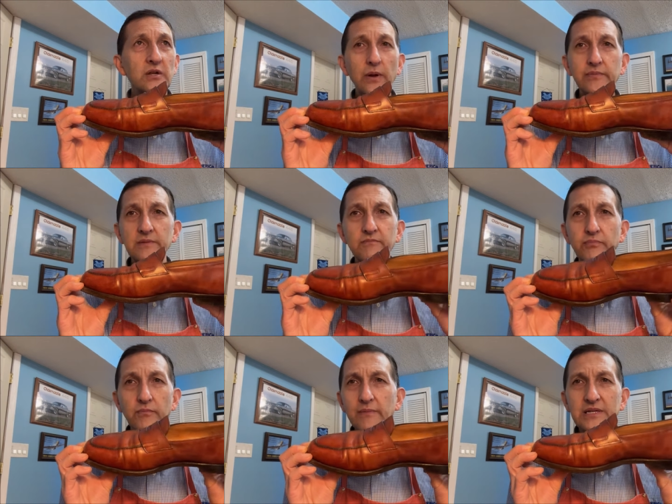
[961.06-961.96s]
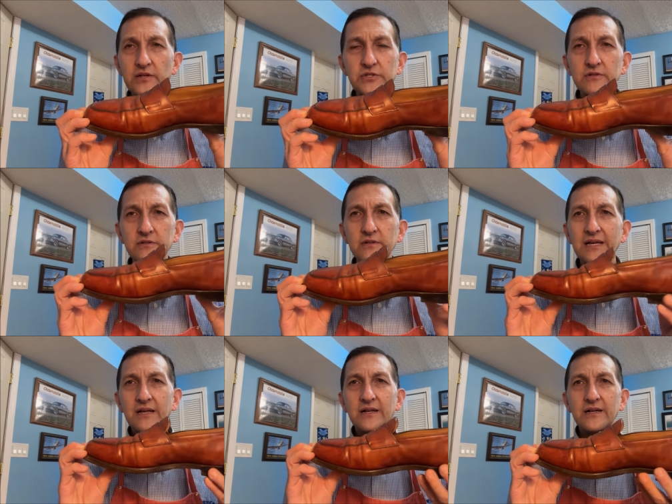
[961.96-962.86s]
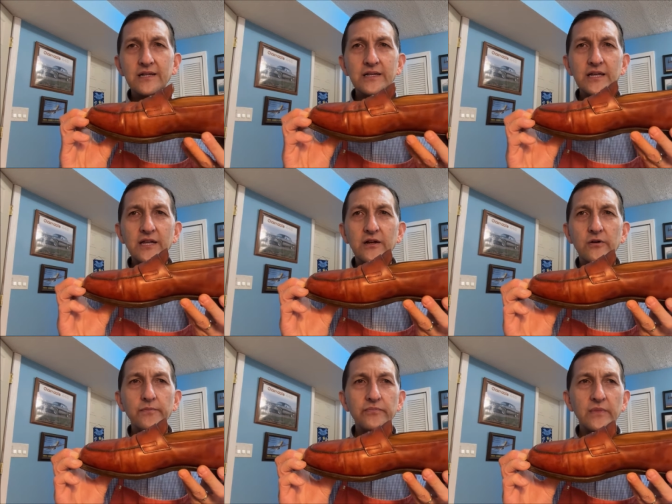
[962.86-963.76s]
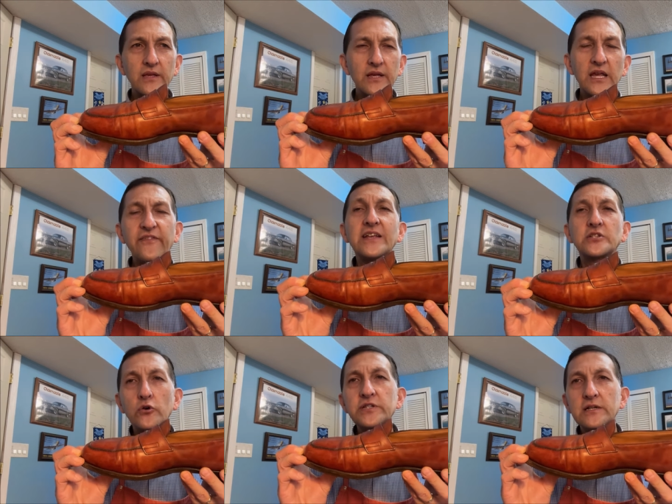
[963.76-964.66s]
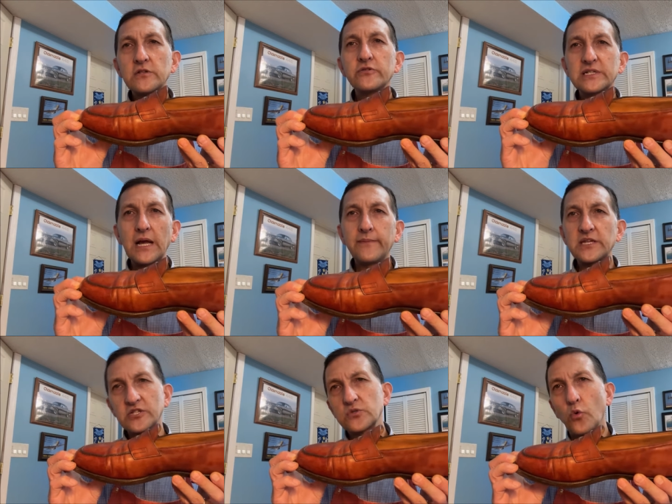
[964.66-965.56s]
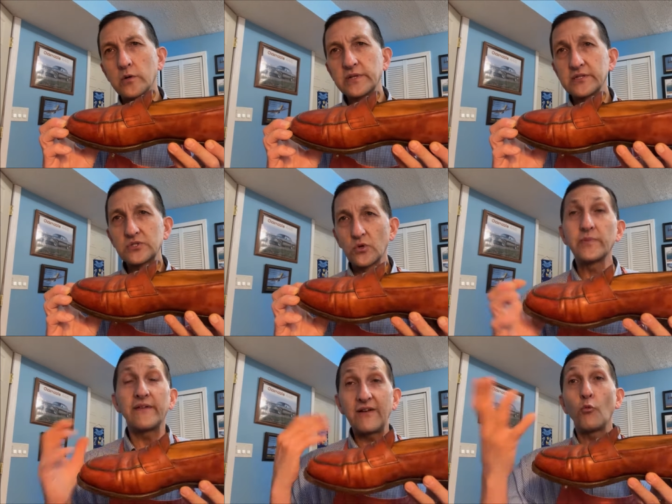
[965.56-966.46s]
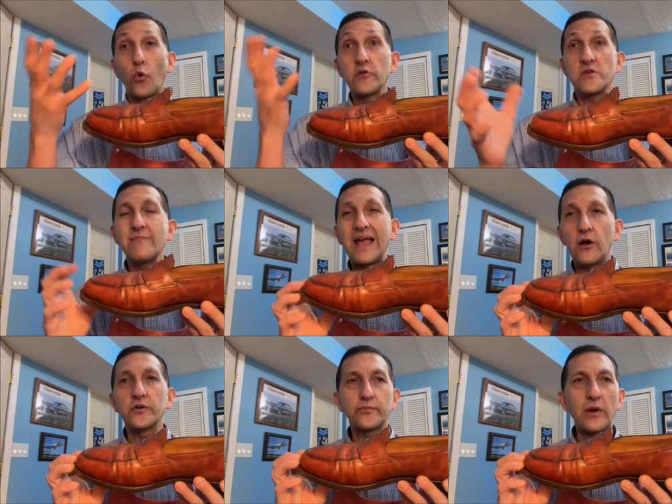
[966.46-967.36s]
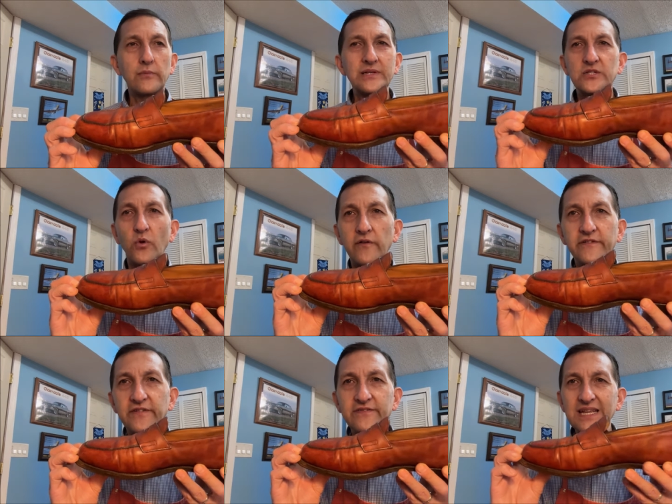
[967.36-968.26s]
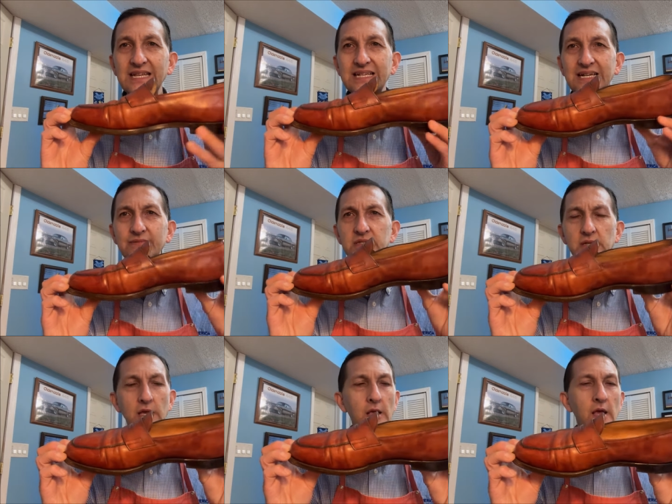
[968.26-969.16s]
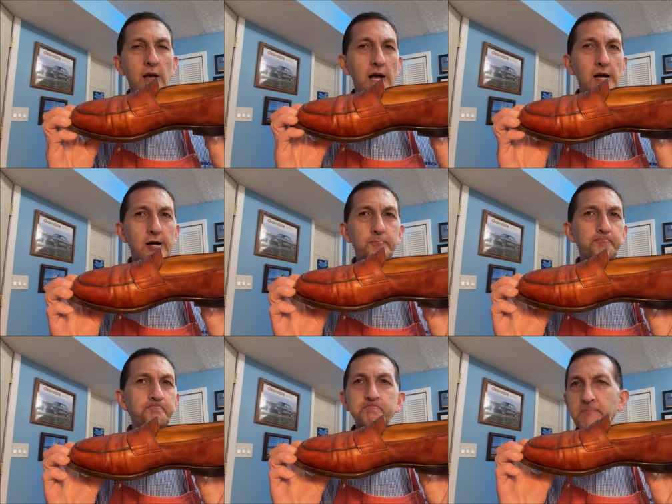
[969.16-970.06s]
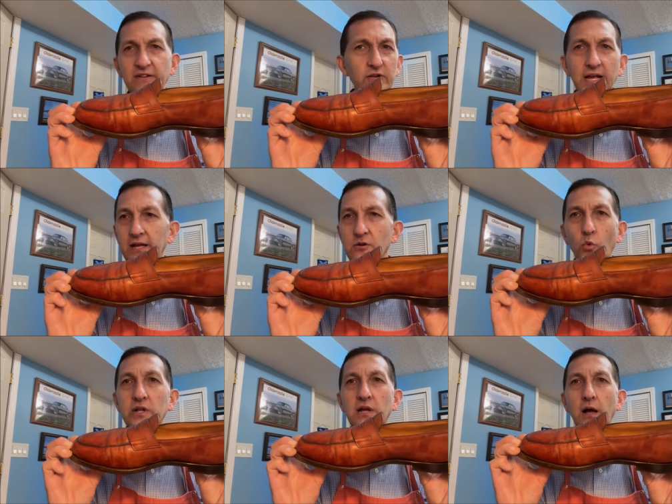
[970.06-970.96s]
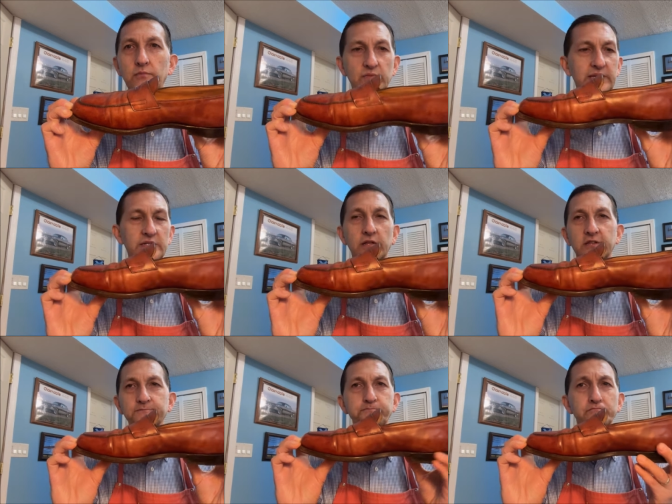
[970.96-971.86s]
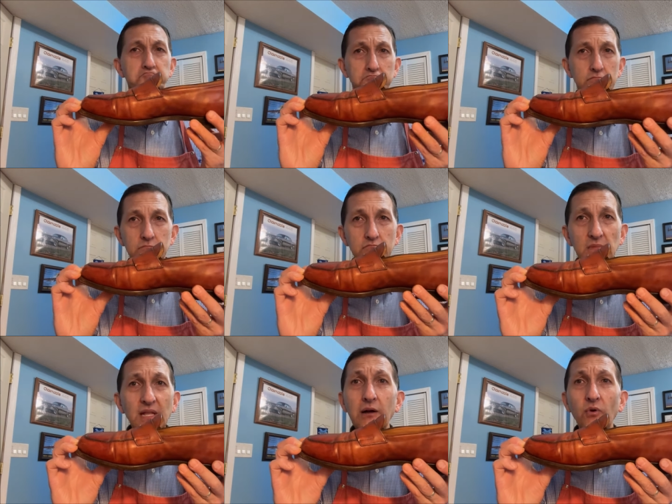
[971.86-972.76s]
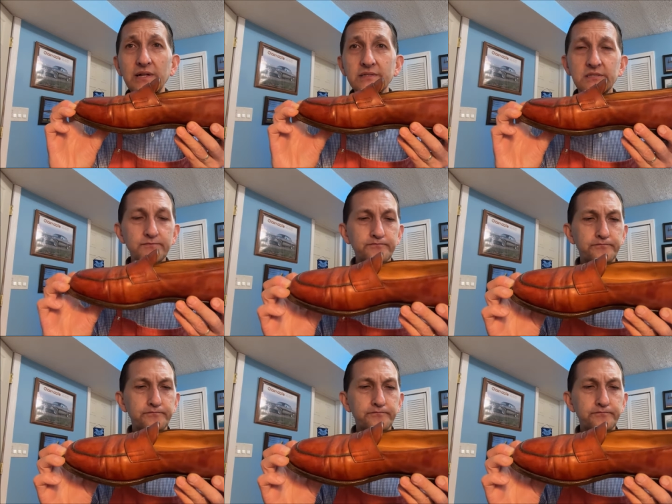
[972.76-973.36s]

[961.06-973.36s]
you know, probably probably closer to, uh, you know, if I don't include the times I just wore them to the store, but I've worn them out probably 12 to 15 times. Um, never gotten one compliment on them. Not once.